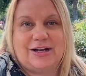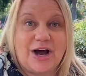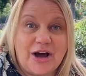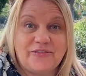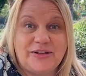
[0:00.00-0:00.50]

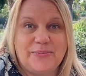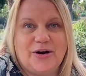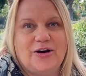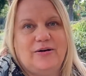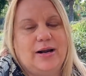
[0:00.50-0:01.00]
coffee
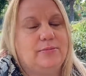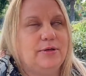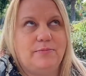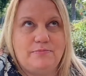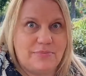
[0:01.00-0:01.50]
bar,
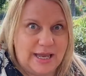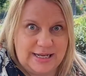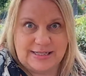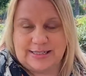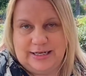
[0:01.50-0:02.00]
an
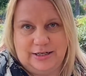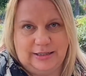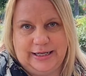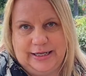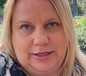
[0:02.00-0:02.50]

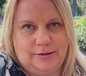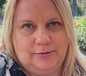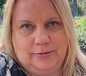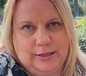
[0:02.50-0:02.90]
amazingly